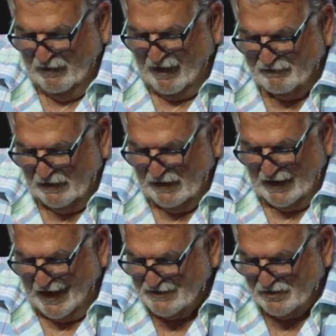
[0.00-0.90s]

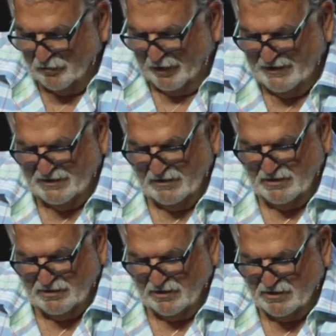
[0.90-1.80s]
It has no place in
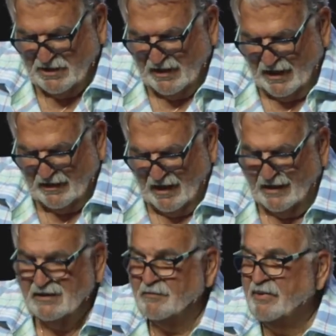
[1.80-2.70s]
the church. It ought
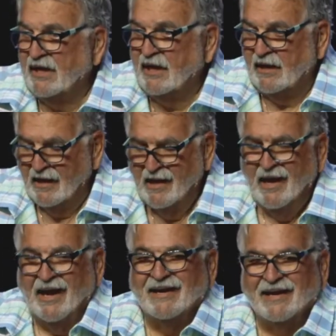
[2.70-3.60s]
not to be.
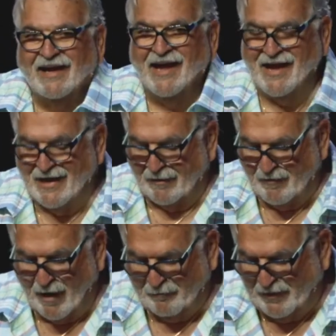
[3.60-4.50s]
And again, I'm
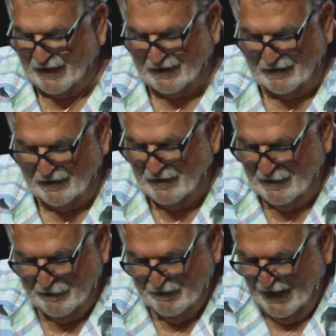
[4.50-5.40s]
not picking
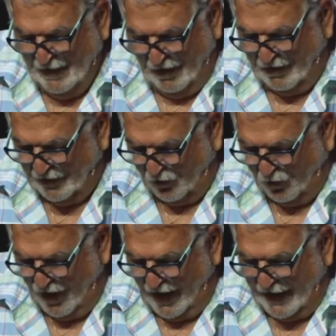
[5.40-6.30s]
on our
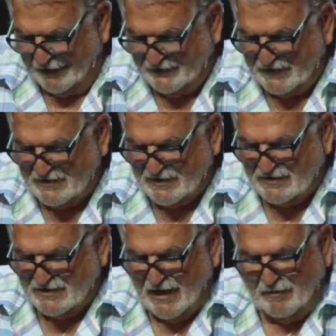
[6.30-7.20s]
wives. It's
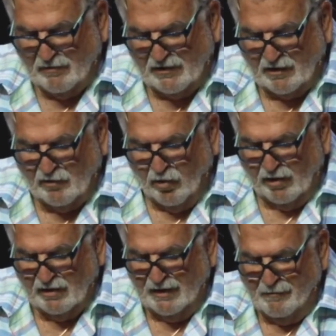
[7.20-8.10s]
the same with a
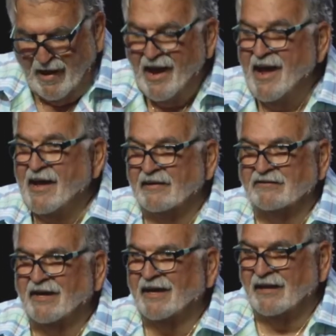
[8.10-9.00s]
quarreling man.
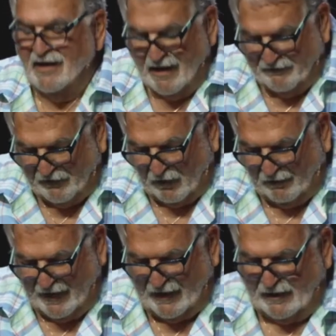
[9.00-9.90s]
It's like, enough
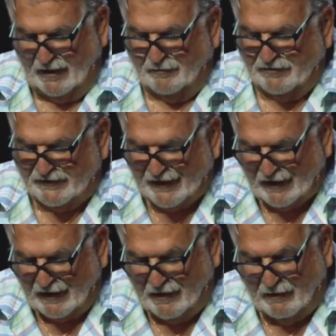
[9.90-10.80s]
already. I'm
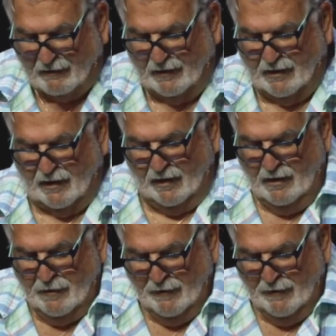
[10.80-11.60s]
sick of hearing it.